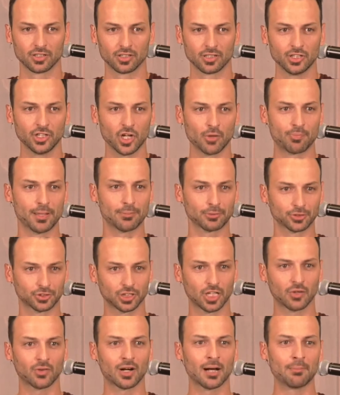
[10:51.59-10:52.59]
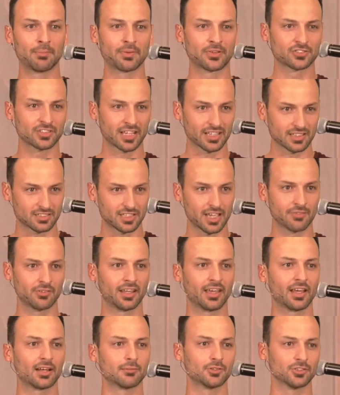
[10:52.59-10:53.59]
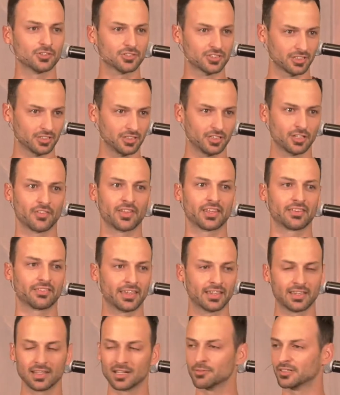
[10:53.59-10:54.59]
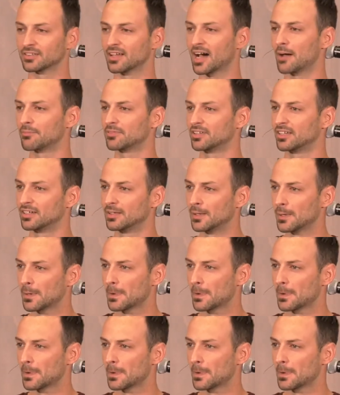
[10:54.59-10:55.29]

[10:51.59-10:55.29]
You know, people show up and there's like 7 animals and, you know, they get them adopted.